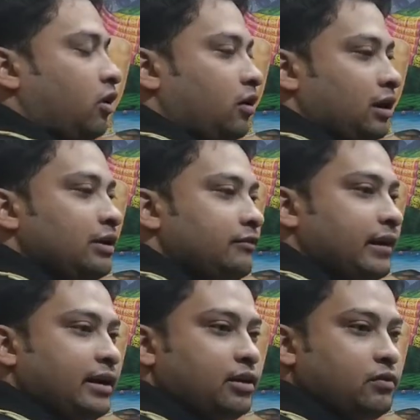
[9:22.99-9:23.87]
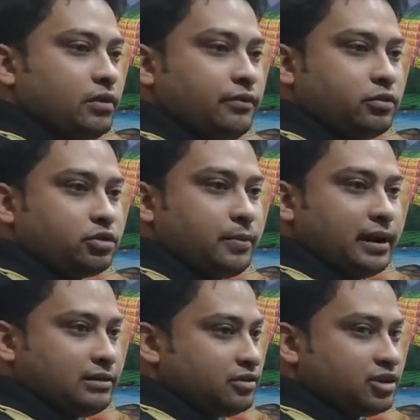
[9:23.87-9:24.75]
only van der Waals force
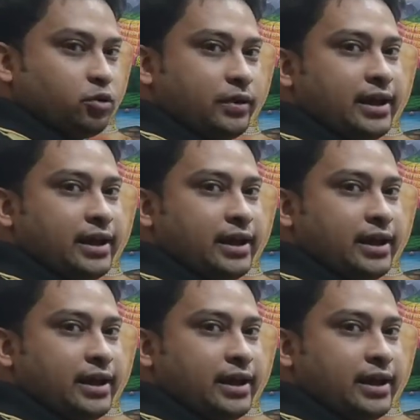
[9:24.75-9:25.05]
of attraction,